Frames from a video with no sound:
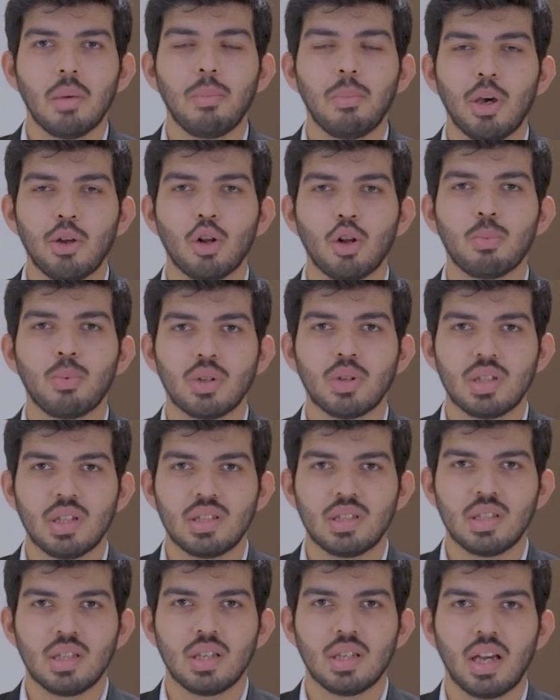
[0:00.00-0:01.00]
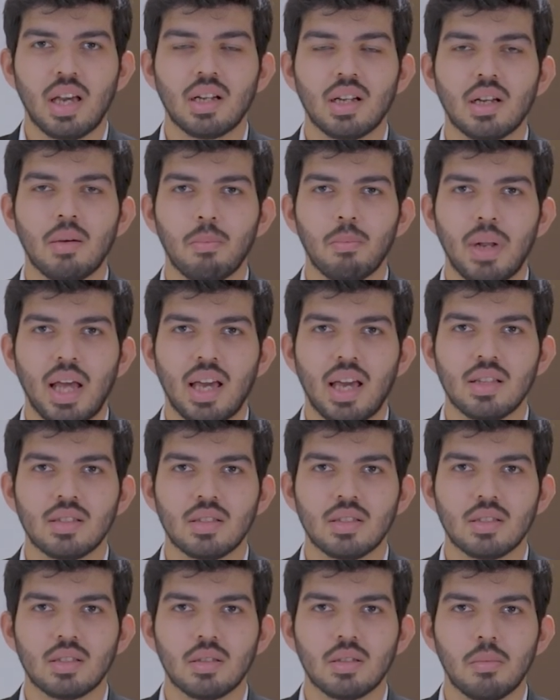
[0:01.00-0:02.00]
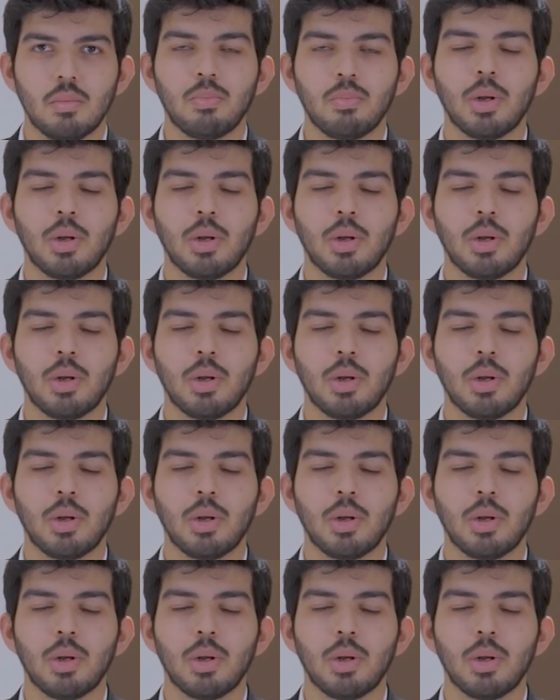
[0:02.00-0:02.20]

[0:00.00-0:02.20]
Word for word: payroll processing and compliances,